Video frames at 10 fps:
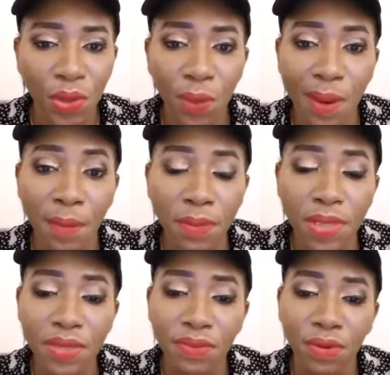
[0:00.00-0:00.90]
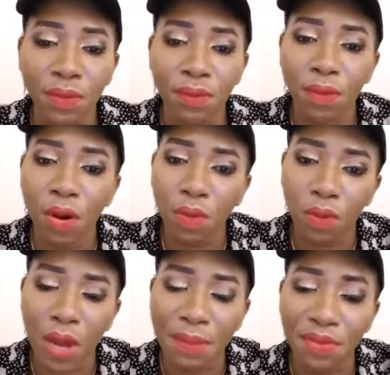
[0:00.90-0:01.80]
my mom is from
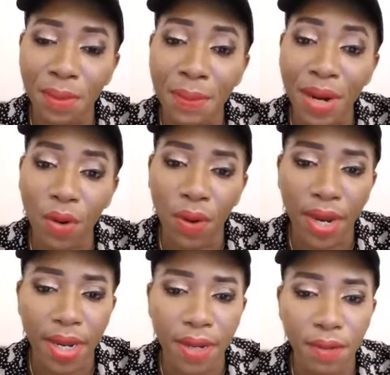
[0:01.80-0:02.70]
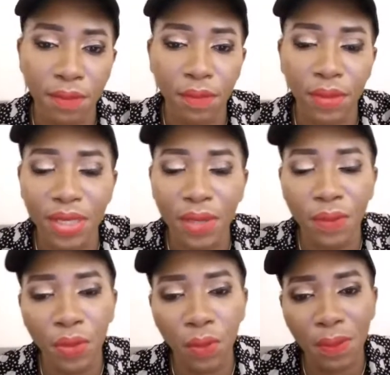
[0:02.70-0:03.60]
Oku, I'm from Amakohia. But then we
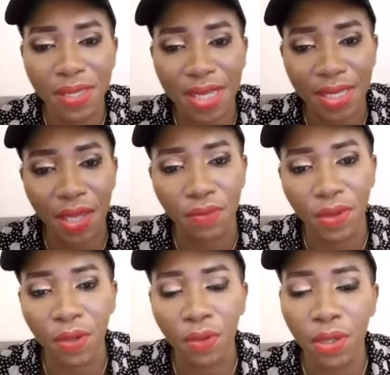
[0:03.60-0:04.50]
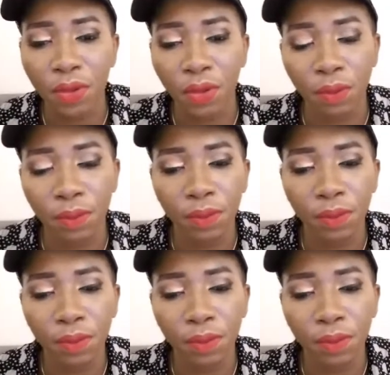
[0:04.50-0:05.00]
do pass her if we are going home.